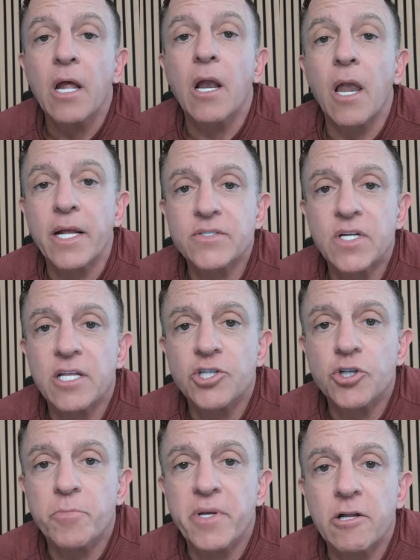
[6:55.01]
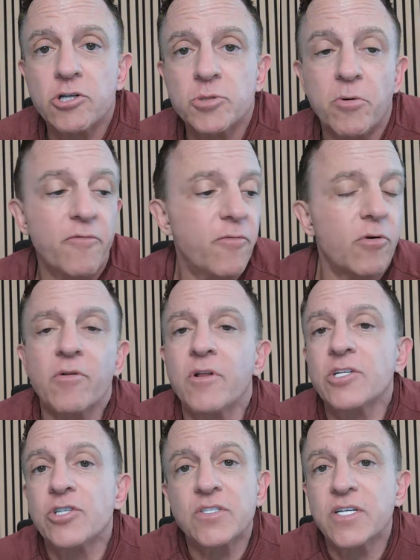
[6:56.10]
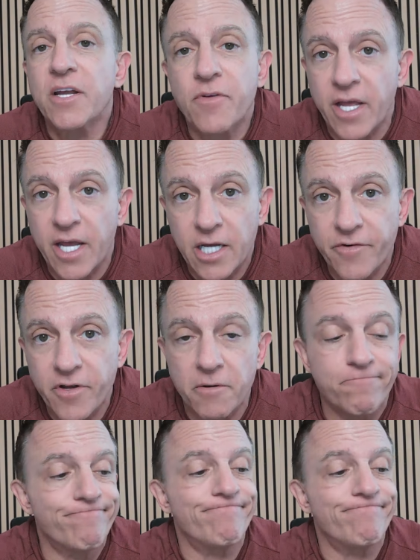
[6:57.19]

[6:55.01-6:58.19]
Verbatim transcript: let's say that you'd be eligible for, let's just say for the heck of it,